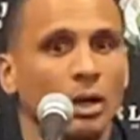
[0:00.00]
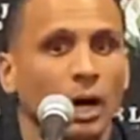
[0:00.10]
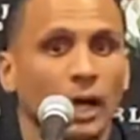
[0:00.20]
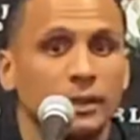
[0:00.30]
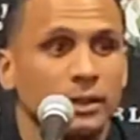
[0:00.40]

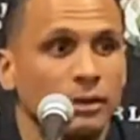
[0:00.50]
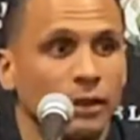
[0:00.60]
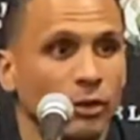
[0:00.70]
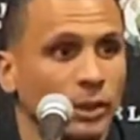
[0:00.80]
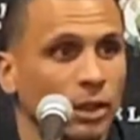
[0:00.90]
I didn't. I
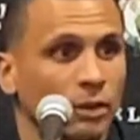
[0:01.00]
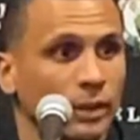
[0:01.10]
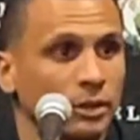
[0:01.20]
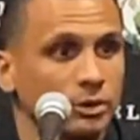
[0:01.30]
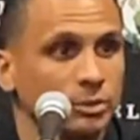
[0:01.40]
thought we got great
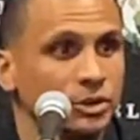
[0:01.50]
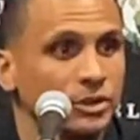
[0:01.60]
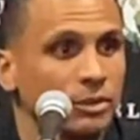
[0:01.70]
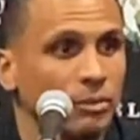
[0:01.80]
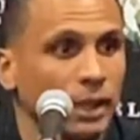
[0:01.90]
looks. We just
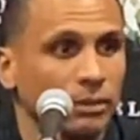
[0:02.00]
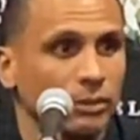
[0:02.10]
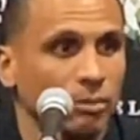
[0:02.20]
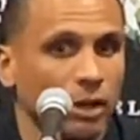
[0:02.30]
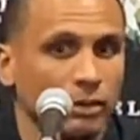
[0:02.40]
didn't make them.
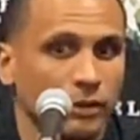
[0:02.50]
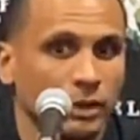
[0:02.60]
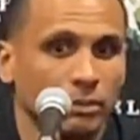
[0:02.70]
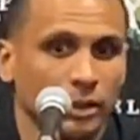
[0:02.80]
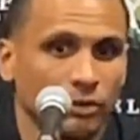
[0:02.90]
The thing
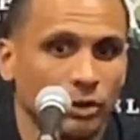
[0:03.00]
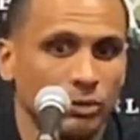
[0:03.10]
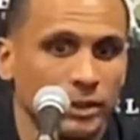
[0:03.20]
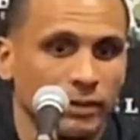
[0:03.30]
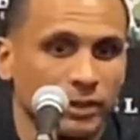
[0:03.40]
about a zone
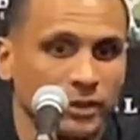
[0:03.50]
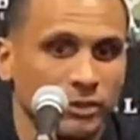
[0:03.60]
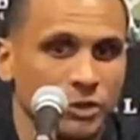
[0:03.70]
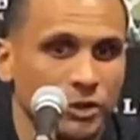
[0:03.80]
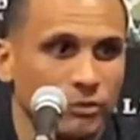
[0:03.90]
defense is
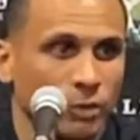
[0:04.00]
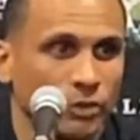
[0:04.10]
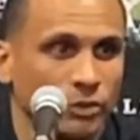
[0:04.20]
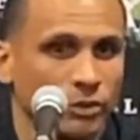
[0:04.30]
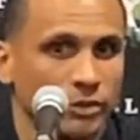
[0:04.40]
it just
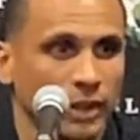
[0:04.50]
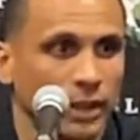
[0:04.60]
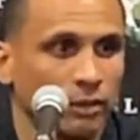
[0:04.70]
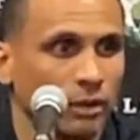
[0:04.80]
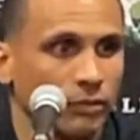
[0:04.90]
forces you to stay
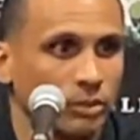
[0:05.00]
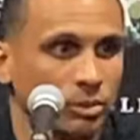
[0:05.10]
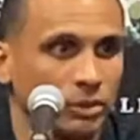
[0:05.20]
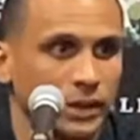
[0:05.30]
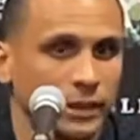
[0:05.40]

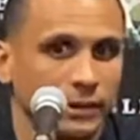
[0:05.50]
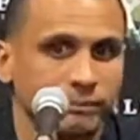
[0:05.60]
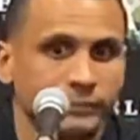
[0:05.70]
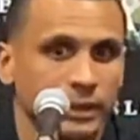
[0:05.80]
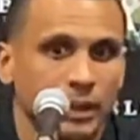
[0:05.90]
uncomfortable, and
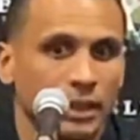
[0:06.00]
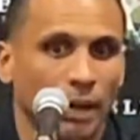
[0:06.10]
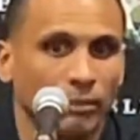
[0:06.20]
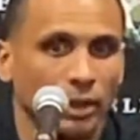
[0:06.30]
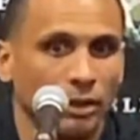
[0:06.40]

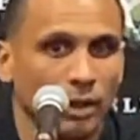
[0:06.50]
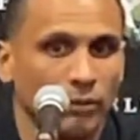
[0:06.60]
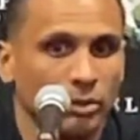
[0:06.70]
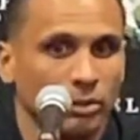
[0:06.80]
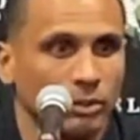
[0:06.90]
I'm not
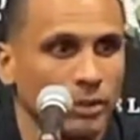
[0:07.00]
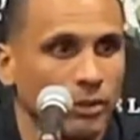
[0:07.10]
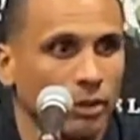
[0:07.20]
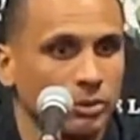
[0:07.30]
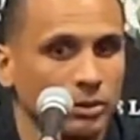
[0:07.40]
uncomfortable with
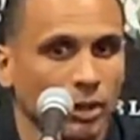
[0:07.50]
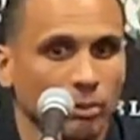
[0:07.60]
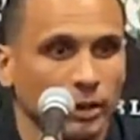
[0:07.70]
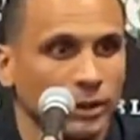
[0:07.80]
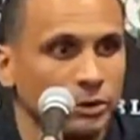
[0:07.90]
our
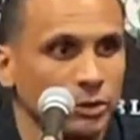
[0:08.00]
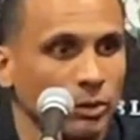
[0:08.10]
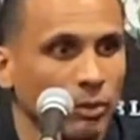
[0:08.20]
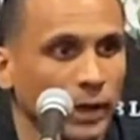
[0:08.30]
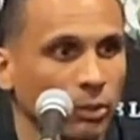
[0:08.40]
players
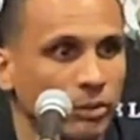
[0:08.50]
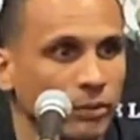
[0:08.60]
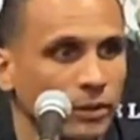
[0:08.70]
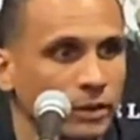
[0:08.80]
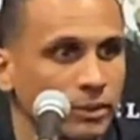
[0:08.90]
shooting wide open
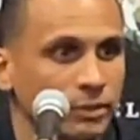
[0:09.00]
threes.